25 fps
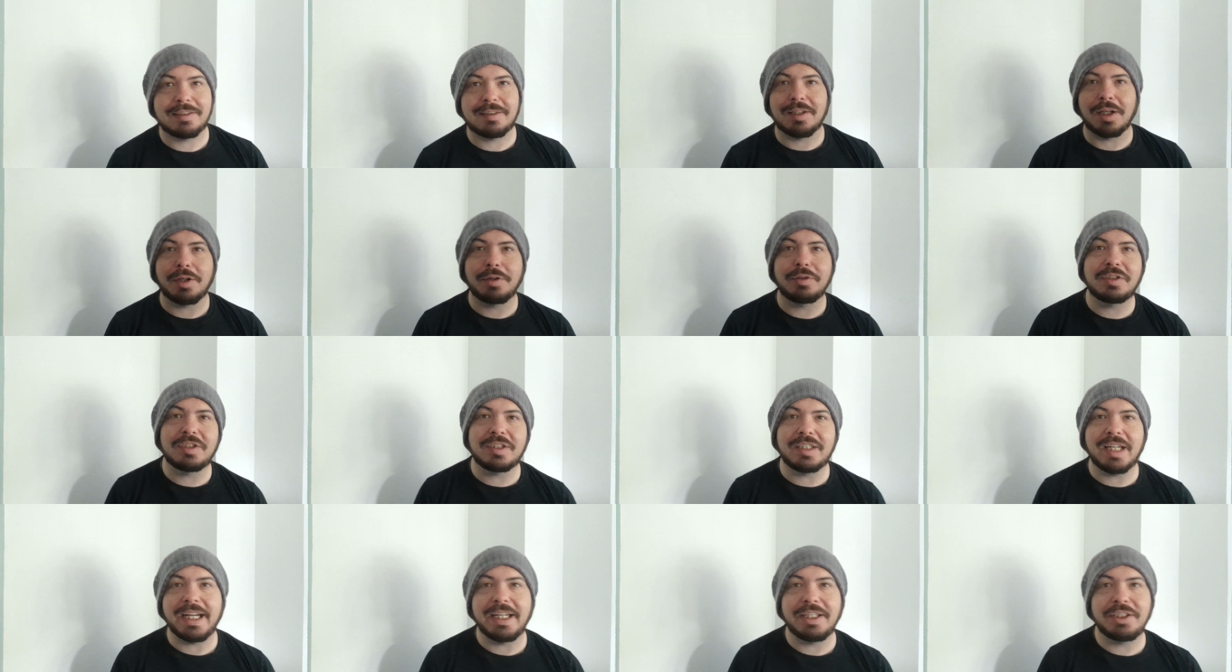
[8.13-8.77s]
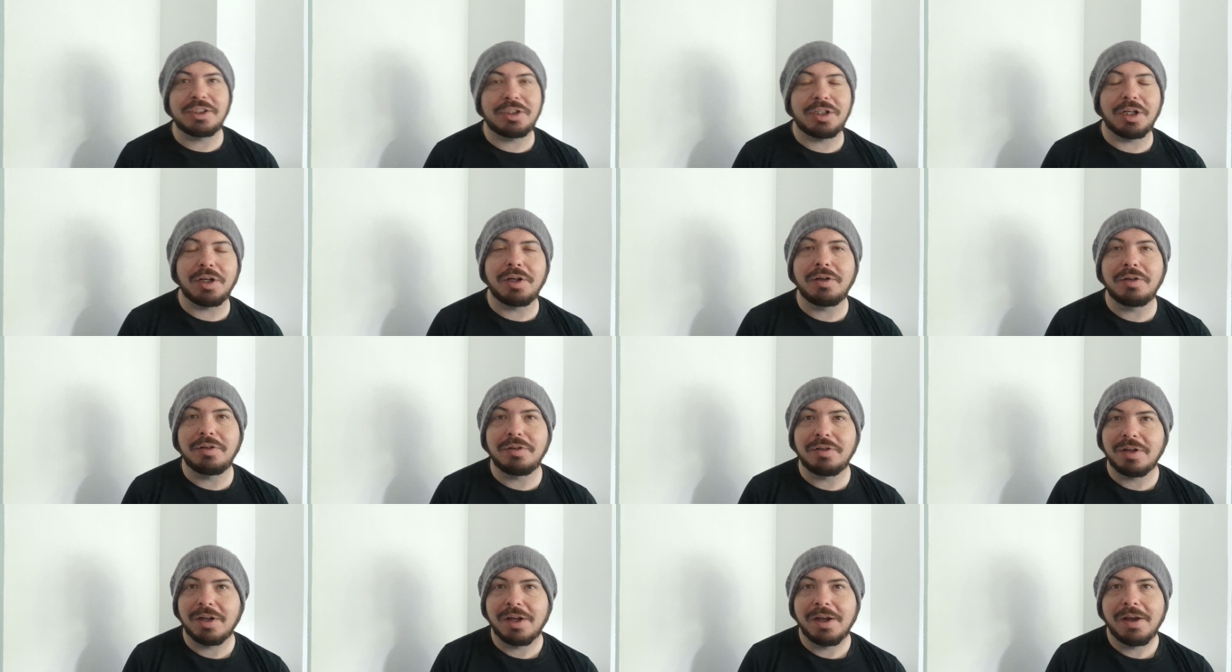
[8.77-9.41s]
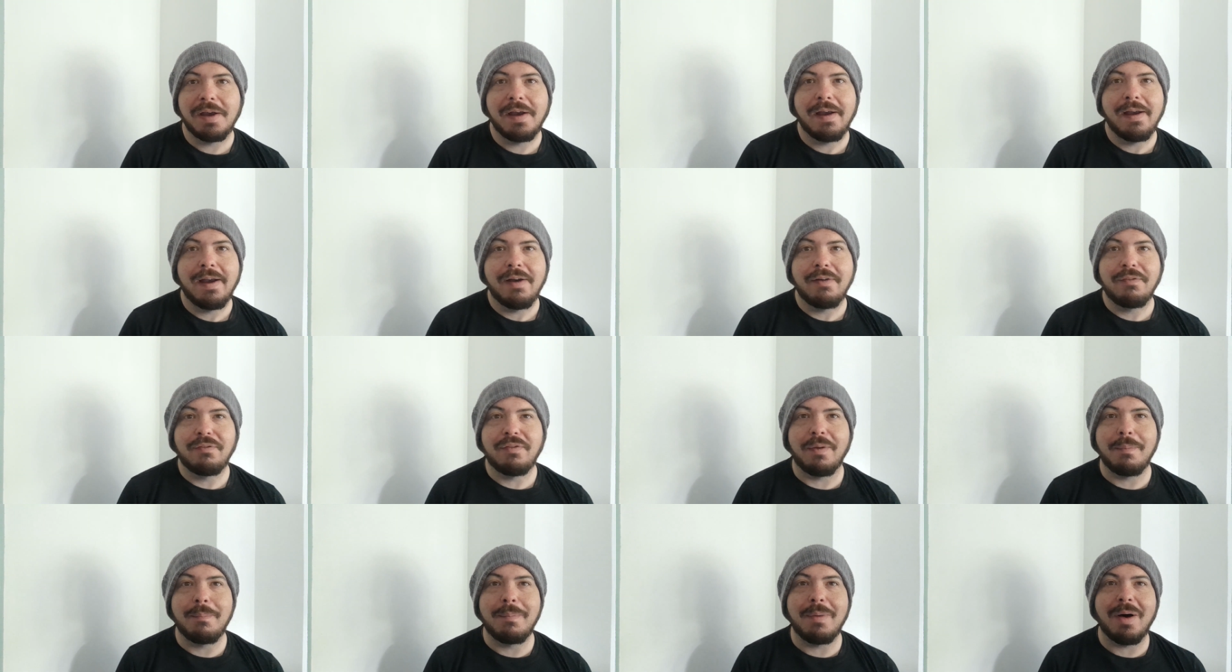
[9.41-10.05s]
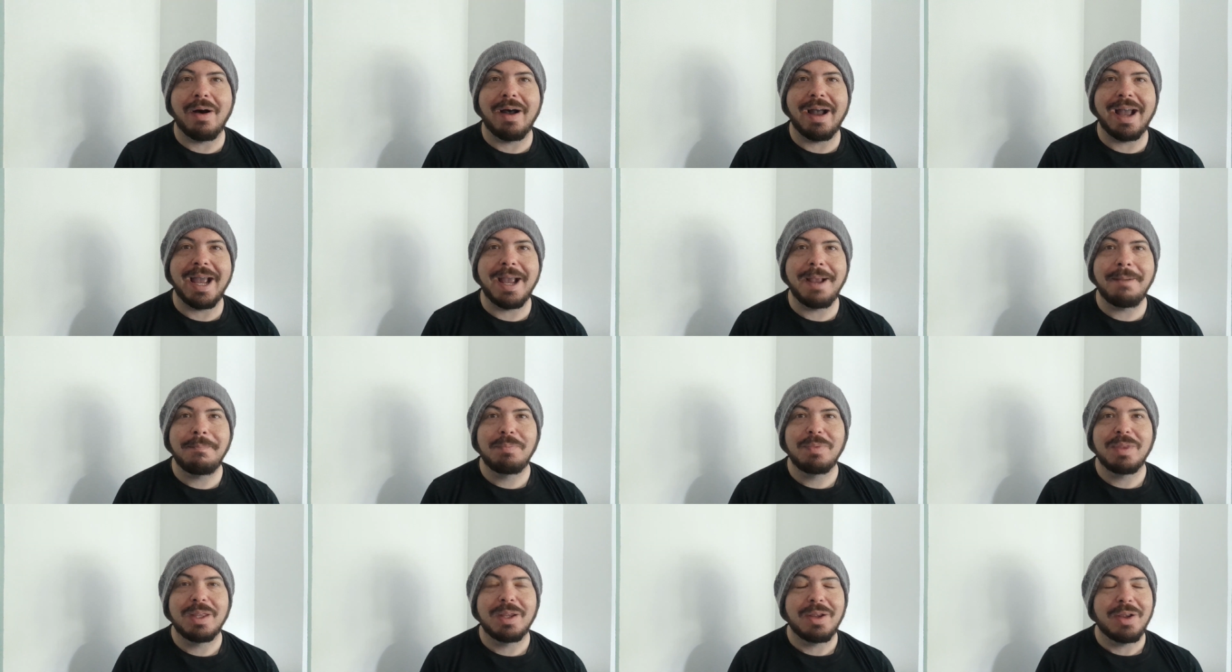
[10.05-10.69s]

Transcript: So stay tuned for my